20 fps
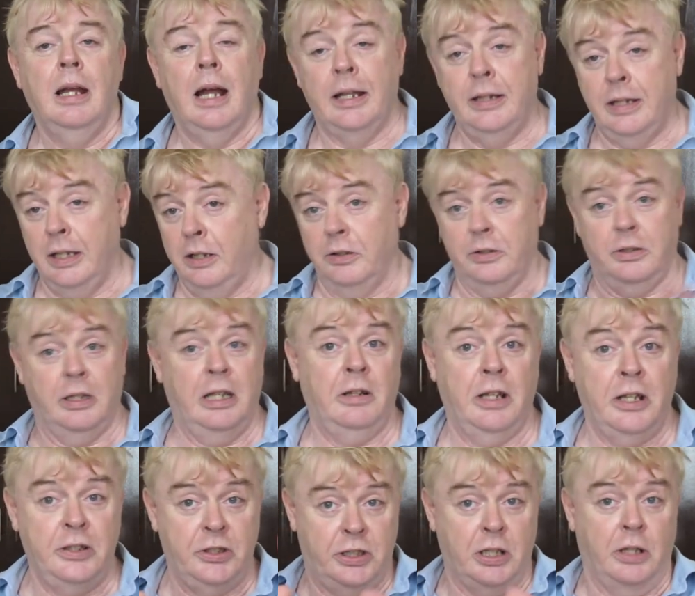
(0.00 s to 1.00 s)
And they'll,
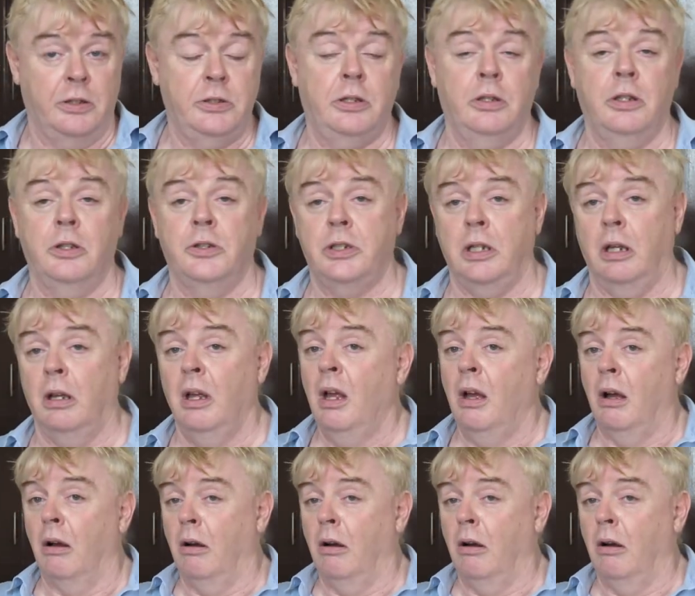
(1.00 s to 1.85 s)
they'll insult you, they'll say,